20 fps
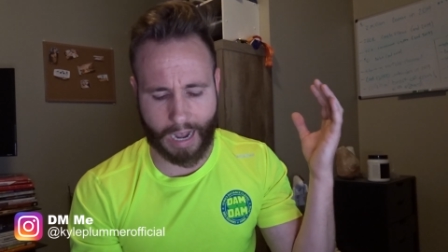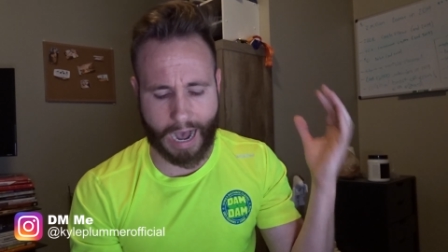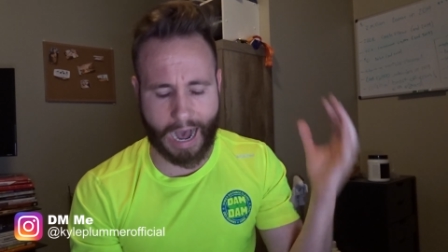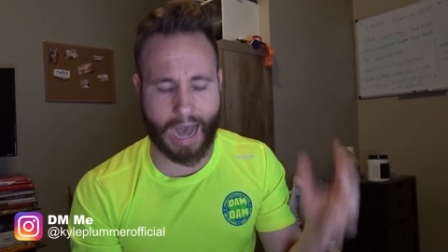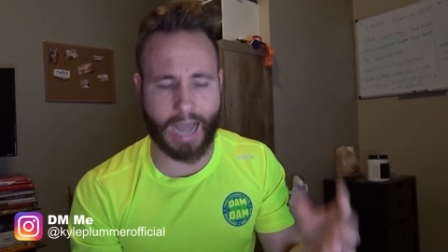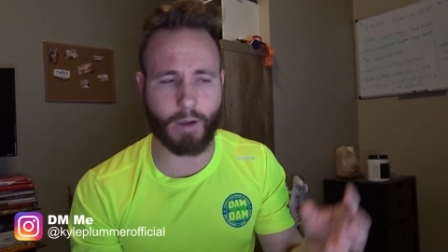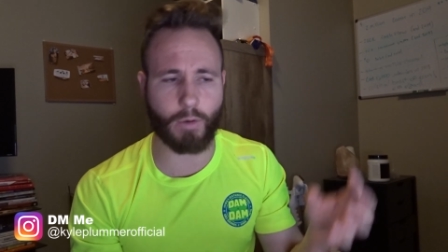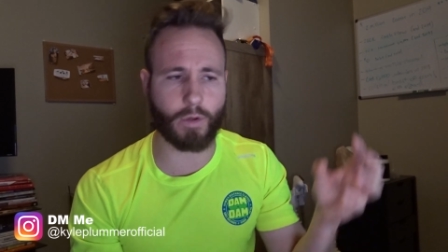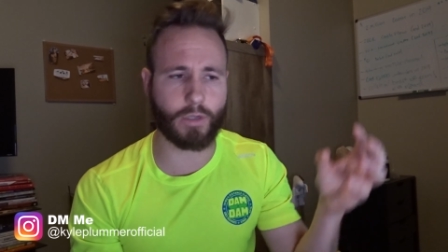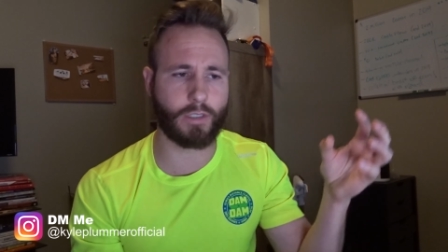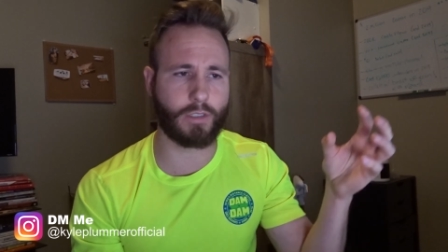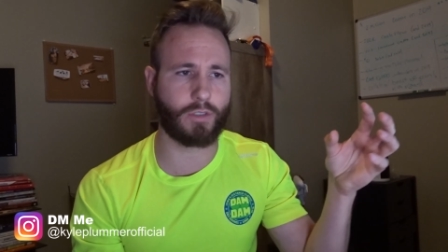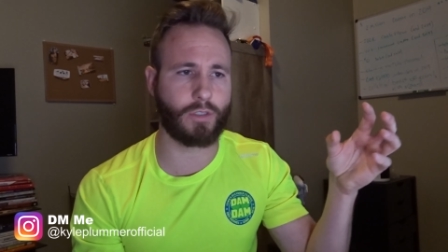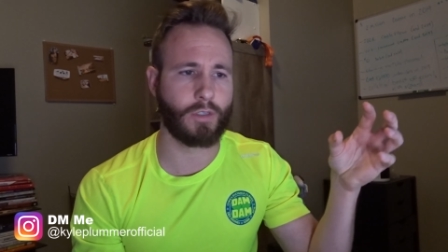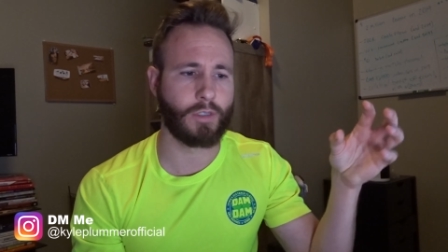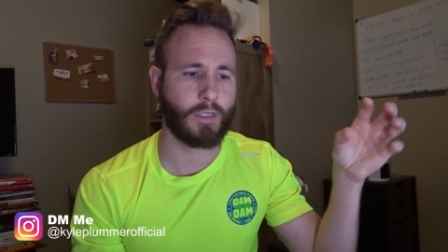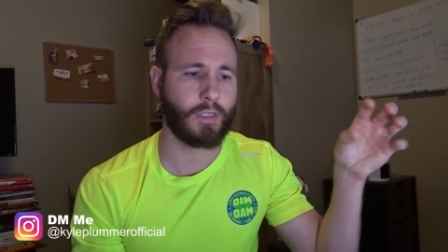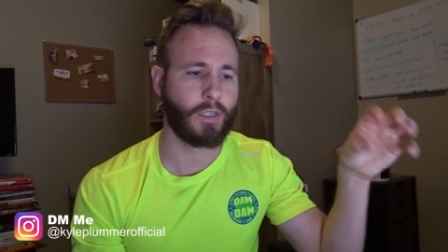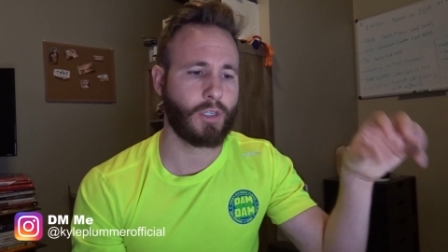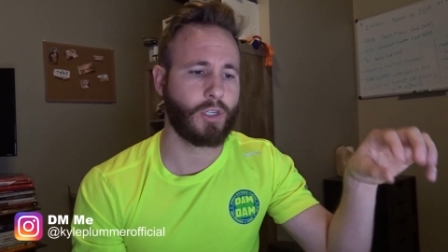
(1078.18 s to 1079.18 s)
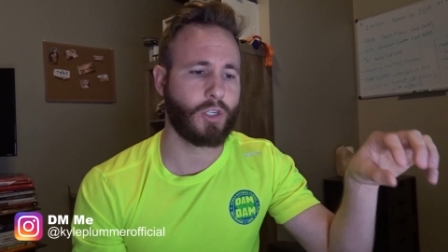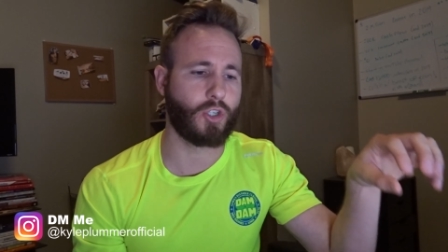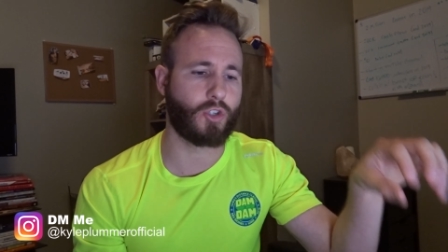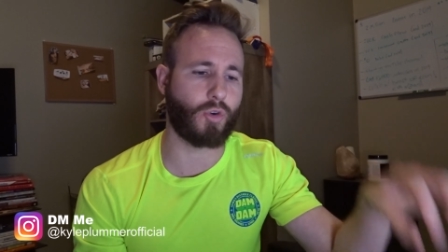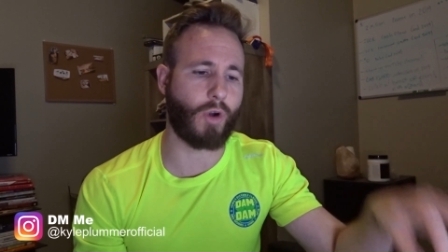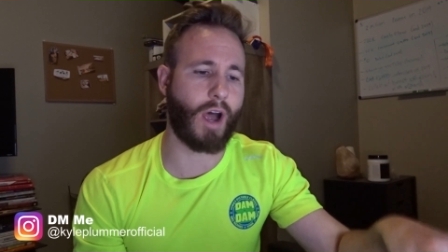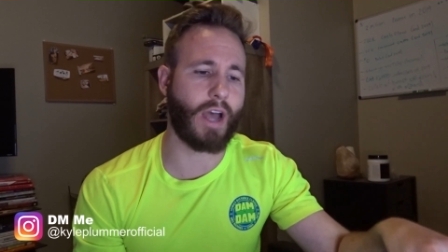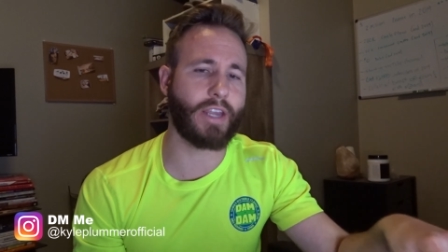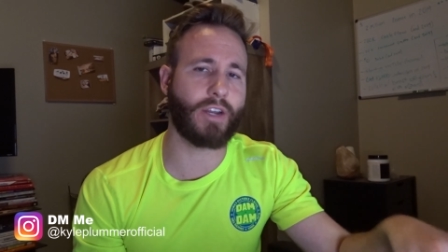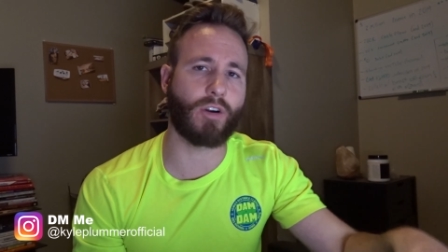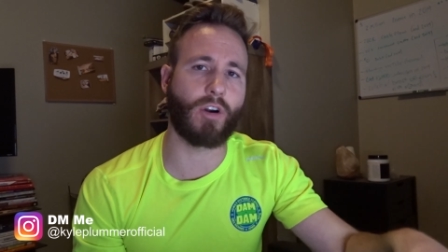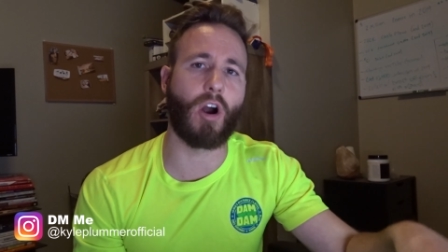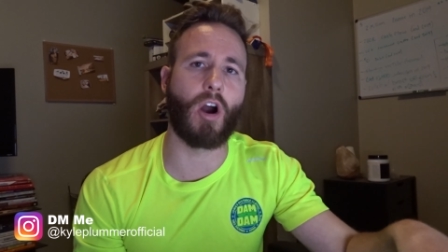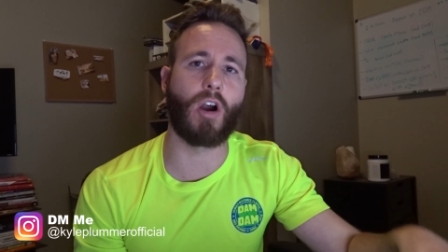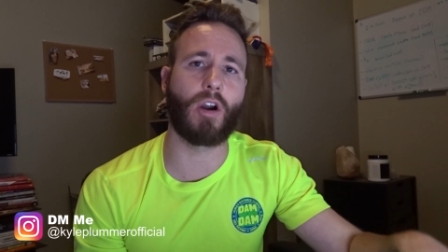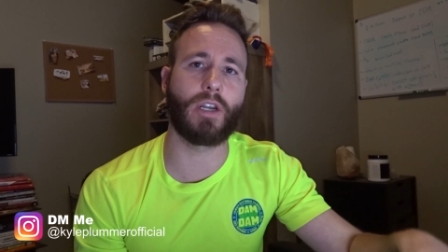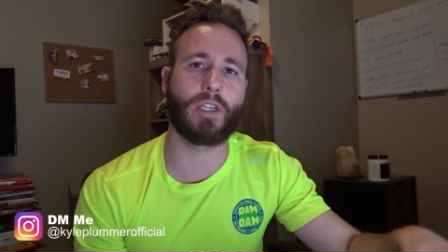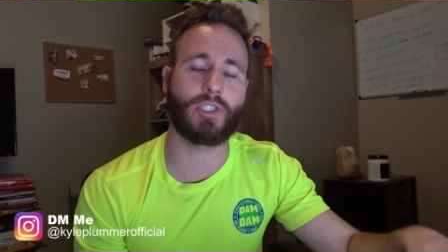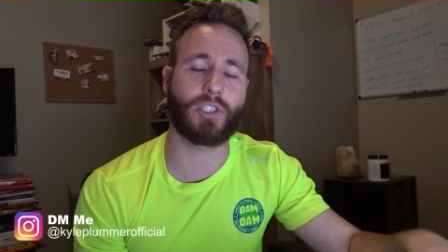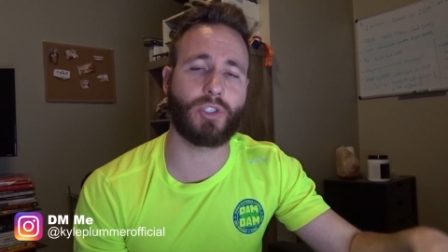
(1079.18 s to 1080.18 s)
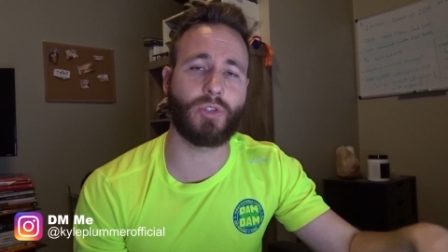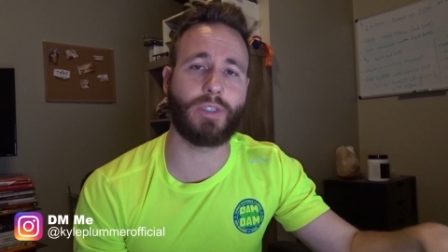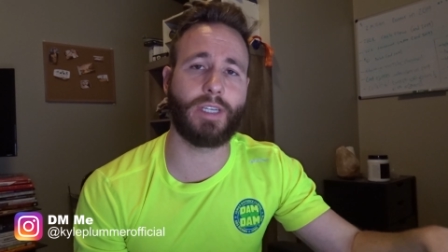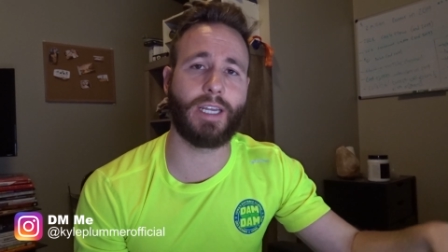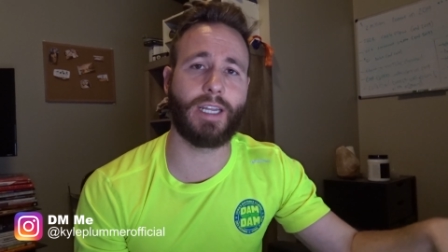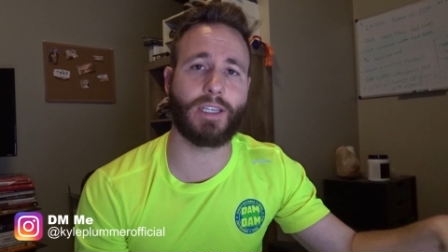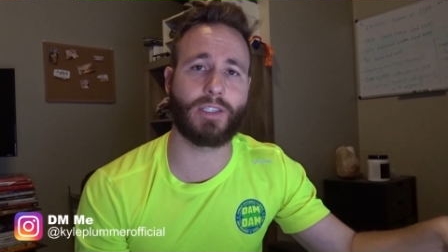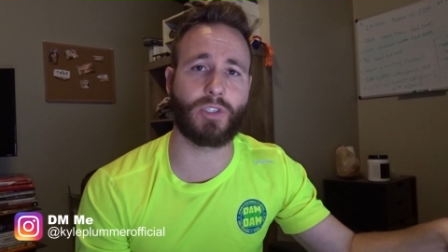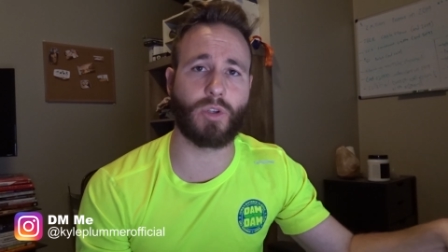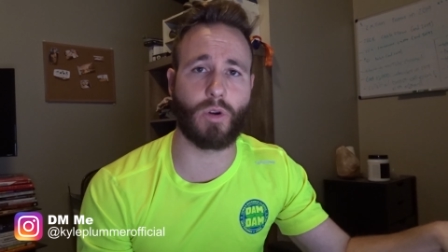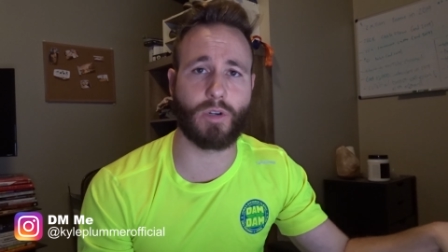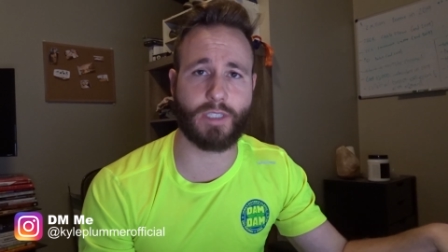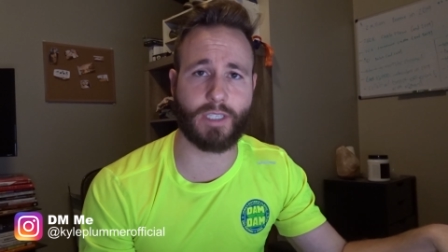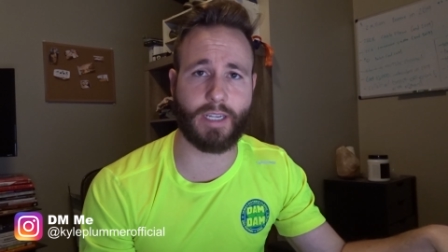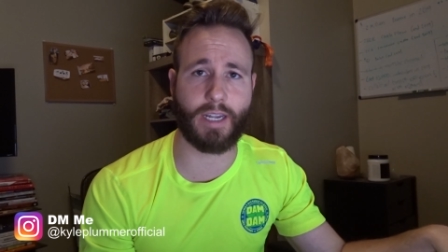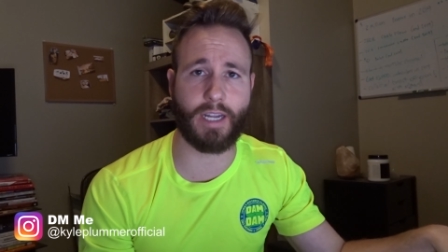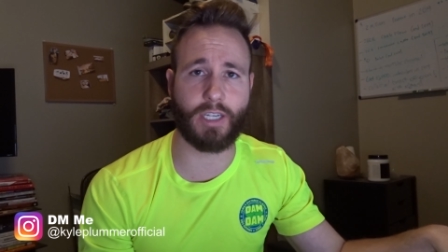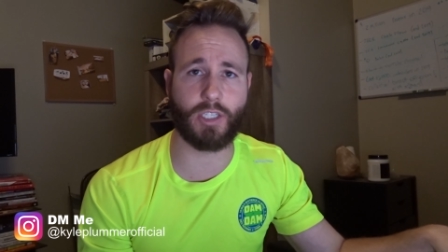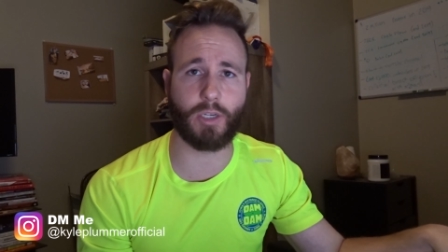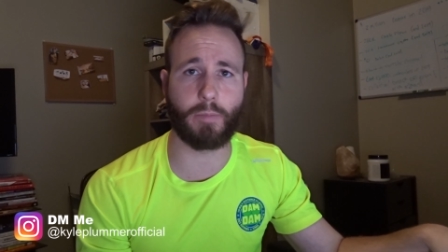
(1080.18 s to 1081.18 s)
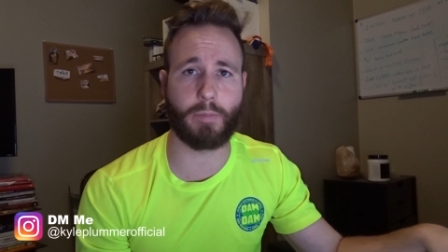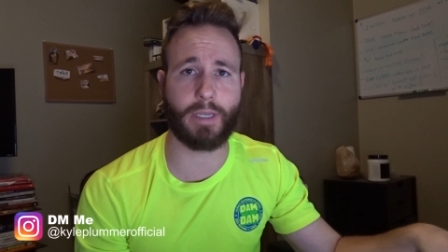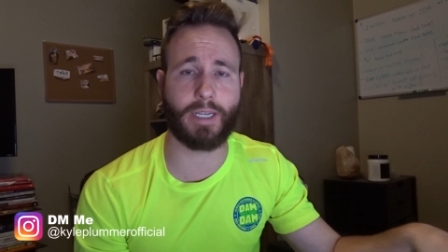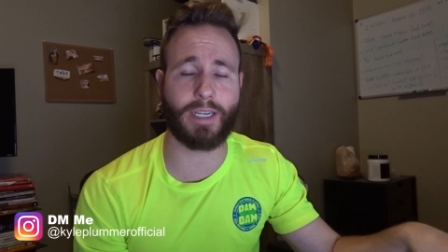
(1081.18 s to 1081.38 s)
I would try your hardest to get a sourcing agent